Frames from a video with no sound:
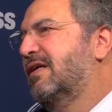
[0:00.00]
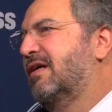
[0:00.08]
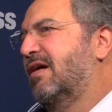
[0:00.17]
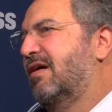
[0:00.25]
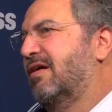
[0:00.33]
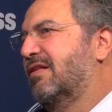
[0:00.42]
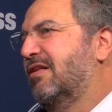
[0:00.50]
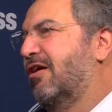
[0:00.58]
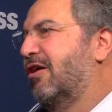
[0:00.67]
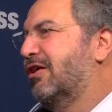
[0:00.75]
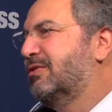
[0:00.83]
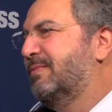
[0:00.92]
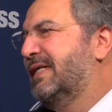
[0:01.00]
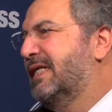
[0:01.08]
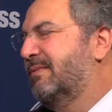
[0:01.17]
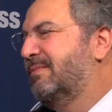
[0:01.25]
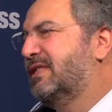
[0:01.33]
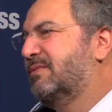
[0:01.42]
Large,
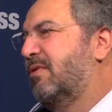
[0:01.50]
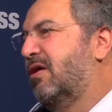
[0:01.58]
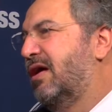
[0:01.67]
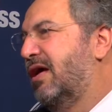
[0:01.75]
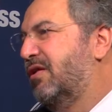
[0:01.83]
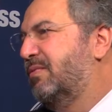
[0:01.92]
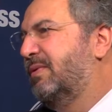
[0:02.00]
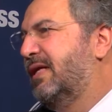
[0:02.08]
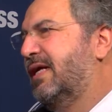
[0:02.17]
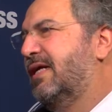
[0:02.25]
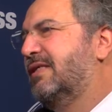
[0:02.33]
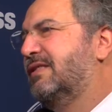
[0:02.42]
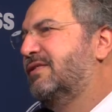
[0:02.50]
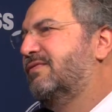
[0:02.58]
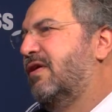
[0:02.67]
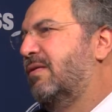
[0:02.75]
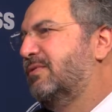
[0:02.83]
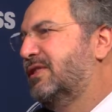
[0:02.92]
medium, and small health plans,
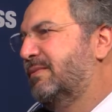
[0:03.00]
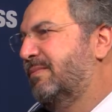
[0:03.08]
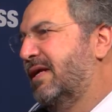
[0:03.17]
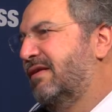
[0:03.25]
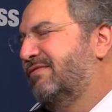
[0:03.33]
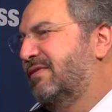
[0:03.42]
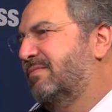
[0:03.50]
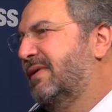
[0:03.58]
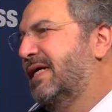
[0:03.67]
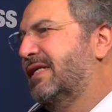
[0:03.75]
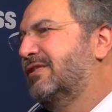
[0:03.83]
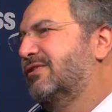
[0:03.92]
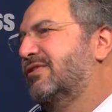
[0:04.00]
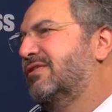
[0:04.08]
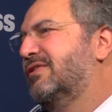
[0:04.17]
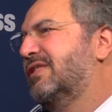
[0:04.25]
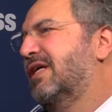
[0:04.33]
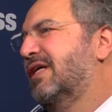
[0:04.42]
pharmacy benefit
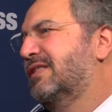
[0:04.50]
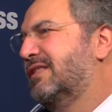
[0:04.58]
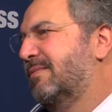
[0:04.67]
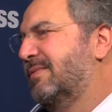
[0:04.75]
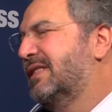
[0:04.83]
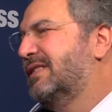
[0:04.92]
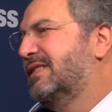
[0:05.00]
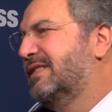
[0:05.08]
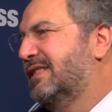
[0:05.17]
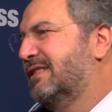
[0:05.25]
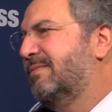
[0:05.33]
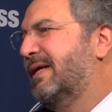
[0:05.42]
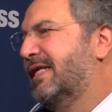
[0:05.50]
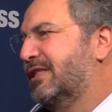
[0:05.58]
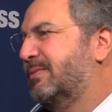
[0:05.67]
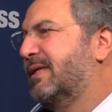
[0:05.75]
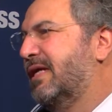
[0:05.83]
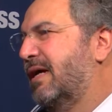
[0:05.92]
managers, some of the disease
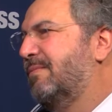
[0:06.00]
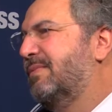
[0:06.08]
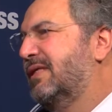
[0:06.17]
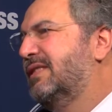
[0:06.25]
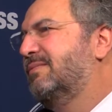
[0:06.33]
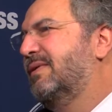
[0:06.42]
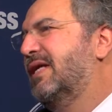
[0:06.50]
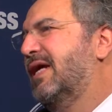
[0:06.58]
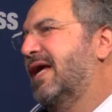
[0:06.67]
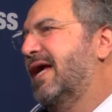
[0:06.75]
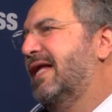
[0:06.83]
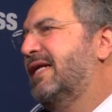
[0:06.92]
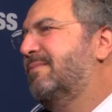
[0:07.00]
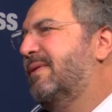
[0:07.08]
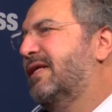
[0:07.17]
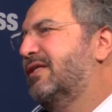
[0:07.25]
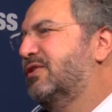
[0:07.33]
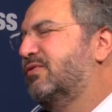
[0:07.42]
management companies, but
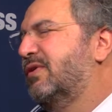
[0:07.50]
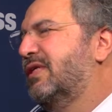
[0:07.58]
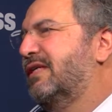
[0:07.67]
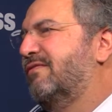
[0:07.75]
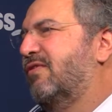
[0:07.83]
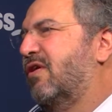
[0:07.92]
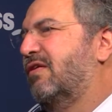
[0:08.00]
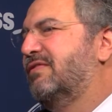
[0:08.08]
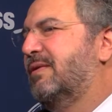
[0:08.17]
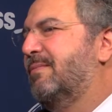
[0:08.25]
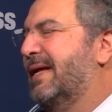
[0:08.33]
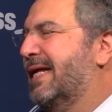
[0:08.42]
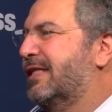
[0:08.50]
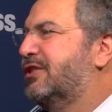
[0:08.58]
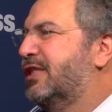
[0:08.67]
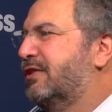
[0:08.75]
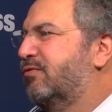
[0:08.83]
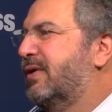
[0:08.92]
anybody who's really involved in
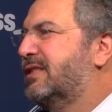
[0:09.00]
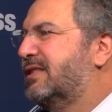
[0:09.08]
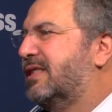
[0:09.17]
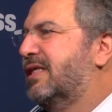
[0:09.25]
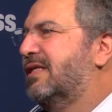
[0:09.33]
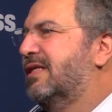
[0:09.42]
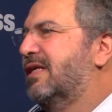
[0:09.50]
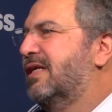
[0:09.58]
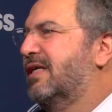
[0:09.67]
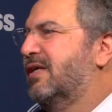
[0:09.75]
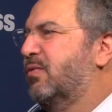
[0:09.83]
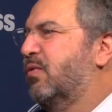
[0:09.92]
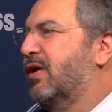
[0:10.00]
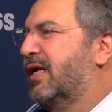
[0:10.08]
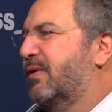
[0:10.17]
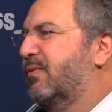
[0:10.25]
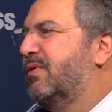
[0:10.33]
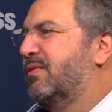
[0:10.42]
managing risk and
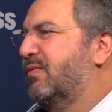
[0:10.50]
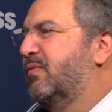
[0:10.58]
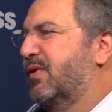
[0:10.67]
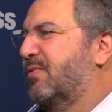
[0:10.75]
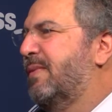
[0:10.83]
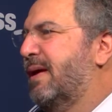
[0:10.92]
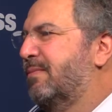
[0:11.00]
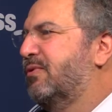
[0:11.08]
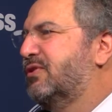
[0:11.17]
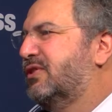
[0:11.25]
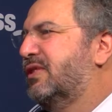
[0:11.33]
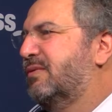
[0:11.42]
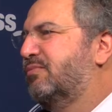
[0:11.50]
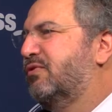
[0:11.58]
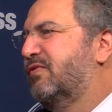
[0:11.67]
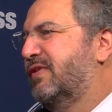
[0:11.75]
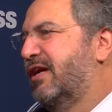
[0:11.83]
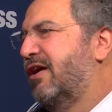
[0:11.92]
working with members to
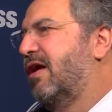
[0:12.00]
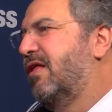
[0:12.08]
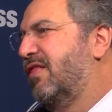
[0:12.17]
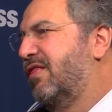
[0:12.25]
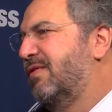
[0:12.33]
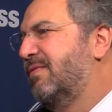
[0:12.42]
improve their health.